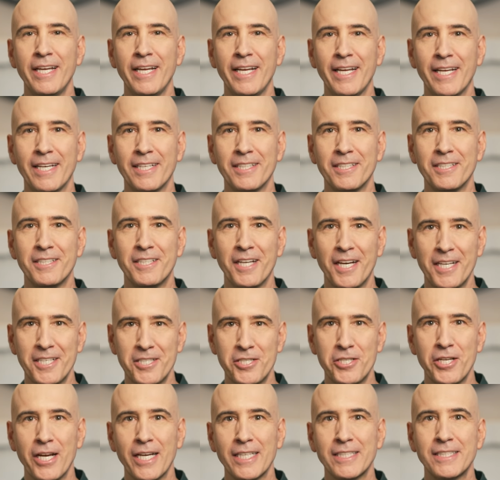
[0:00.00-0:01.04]
and
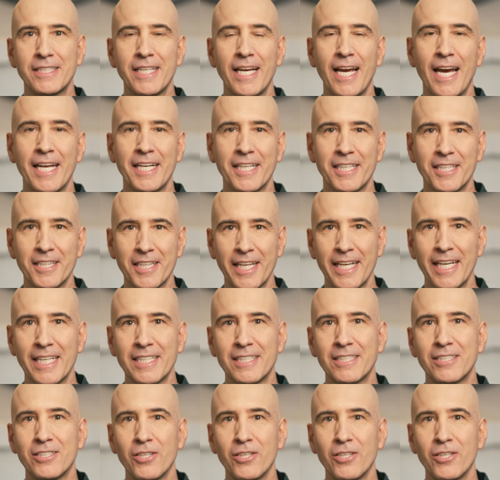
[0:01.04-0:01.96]
digest at a glance.